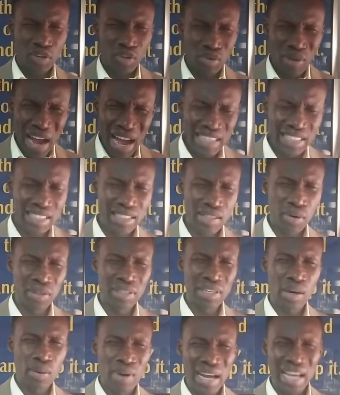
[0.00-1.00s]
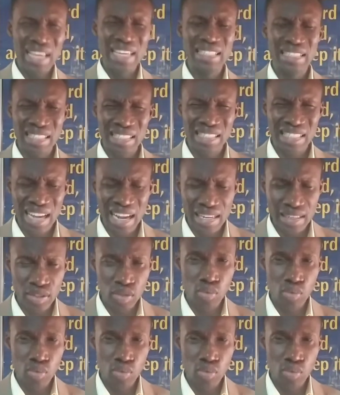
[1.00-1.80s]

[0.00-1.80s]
Christ on our inside,